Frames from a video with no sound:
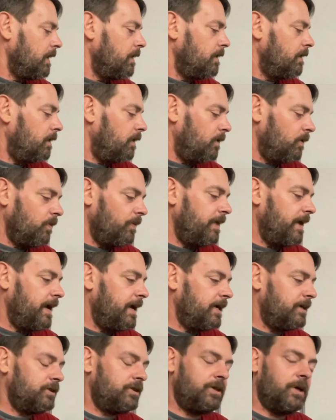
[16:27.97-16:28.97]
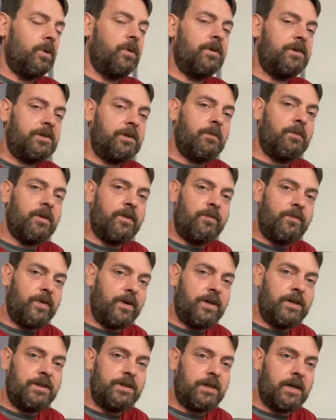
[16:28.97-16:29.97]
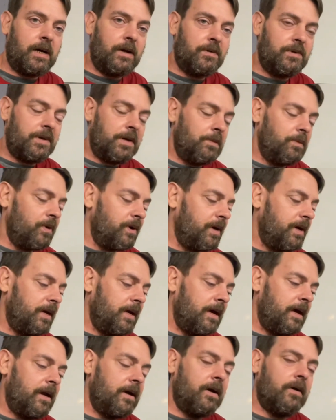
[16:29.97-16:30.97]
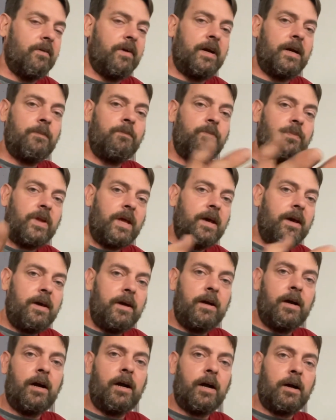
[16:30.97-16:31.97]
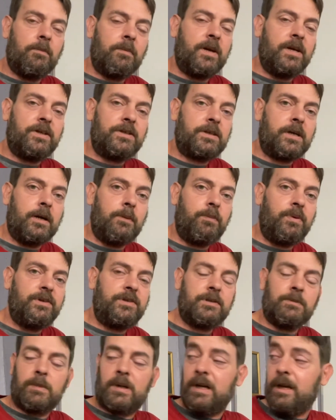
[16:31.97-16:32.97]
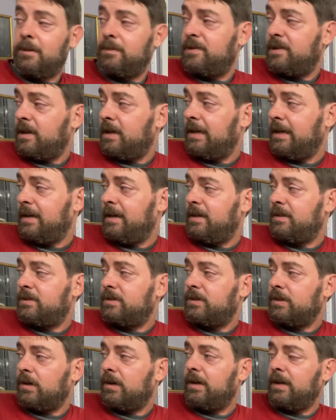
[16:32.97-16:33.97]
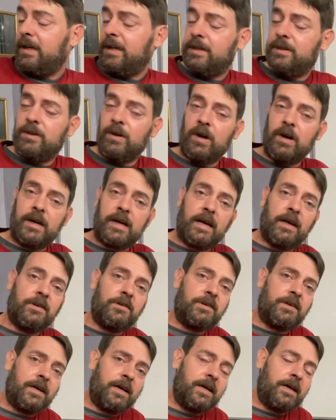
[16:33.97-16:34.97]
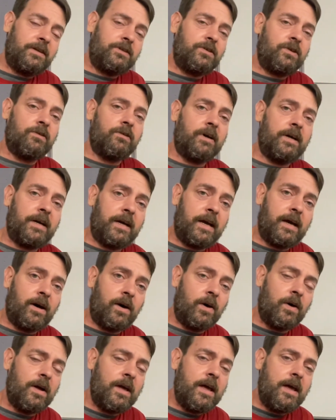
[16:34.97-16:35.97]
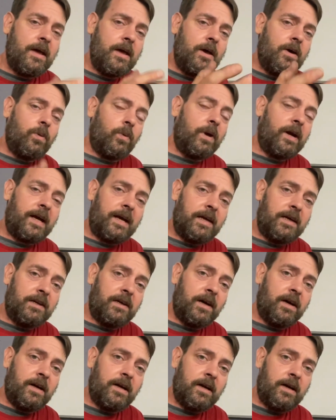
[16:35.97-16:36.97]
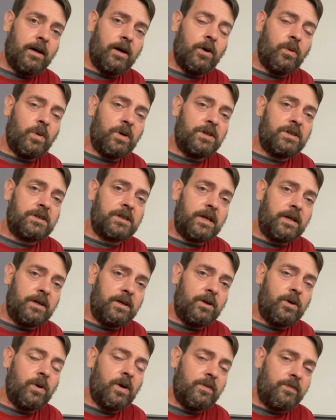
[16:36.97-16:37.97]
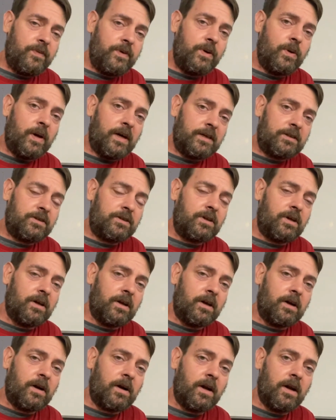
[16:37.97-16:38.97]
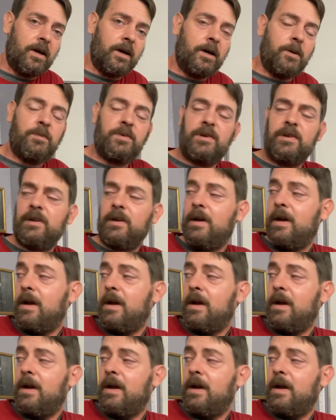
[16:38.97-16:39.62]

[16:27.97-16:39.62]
on that, showing some of the footage that I was able to get out of it. Here, I'm just going to put some clips in. It is starting to get dark outside, so right now, when I get done here, we're just going to do a few extra little clips